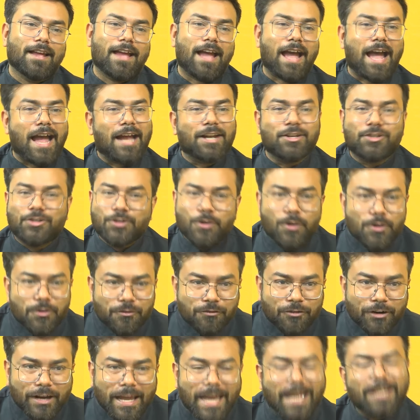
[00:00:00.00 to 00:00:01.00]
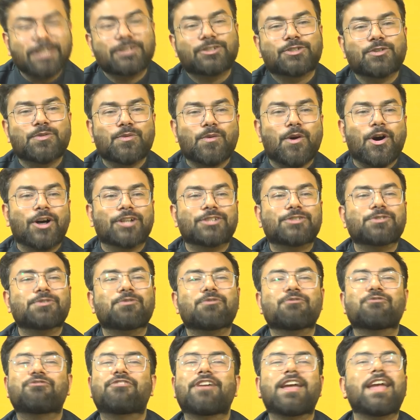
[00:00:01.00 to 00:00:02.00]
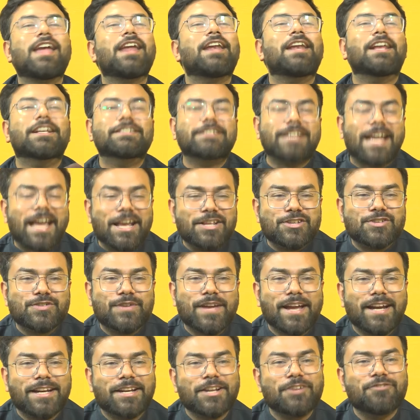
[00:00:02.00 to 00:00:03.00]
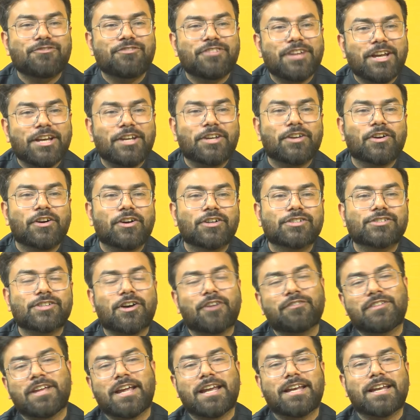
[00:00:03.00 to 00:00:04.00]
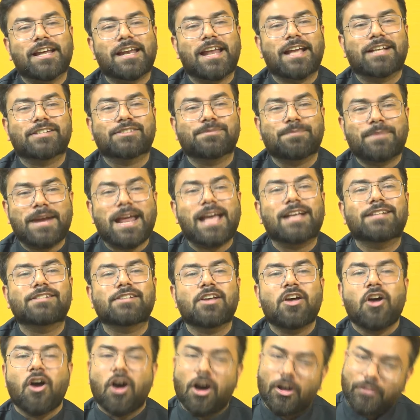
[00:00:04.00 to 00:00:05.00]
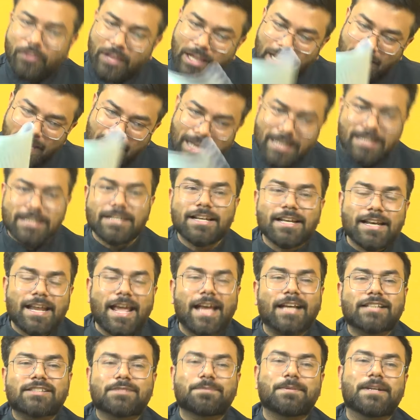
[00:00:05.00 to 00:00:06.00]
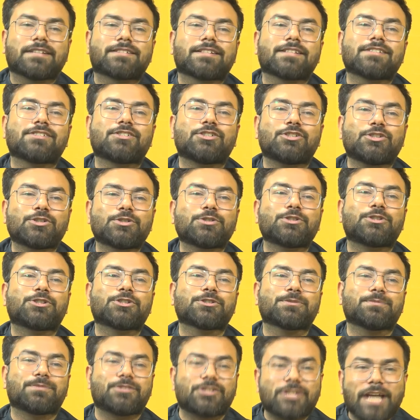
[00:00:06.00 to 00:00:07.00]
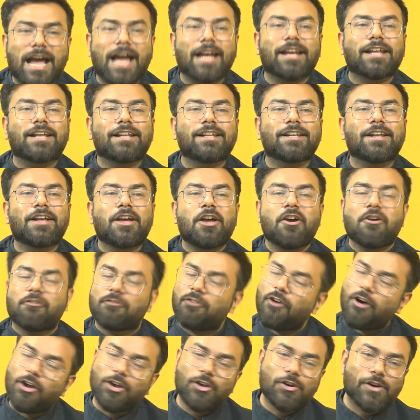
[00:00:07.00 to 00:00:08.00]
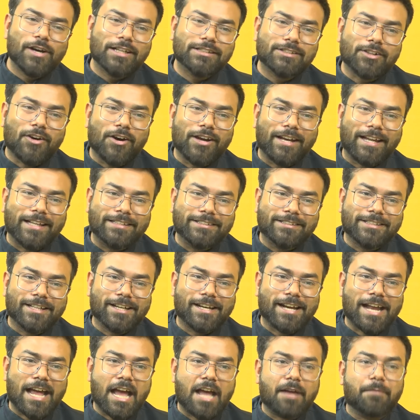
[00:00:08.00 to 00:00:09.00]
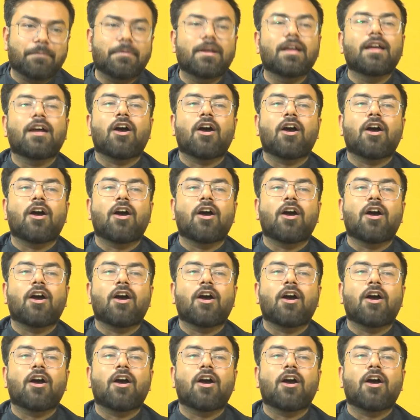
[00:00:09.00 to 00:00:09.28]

And don't forget to watch various educative videos of the Indian Express on the Indian Express's YouTube channel. Follow us on Instagram.